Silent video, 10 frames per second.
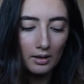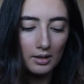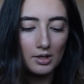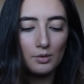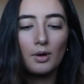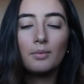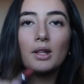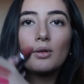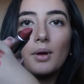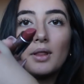This is
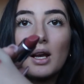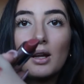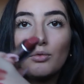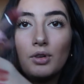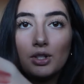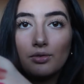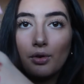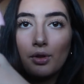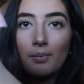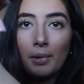probably the one that I'd reach
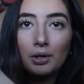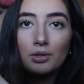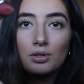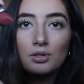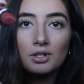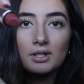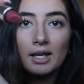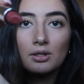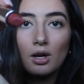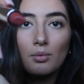for the most, just
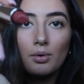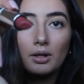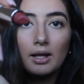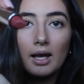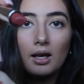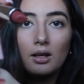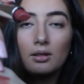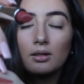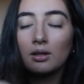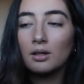that top one there.
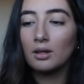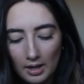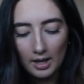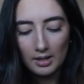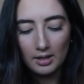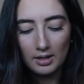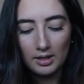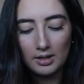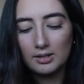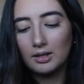
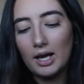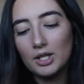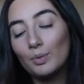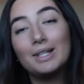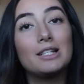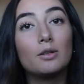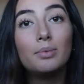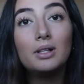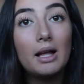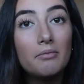And this last one is
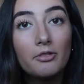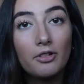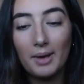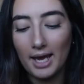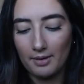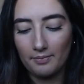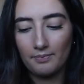plum for me.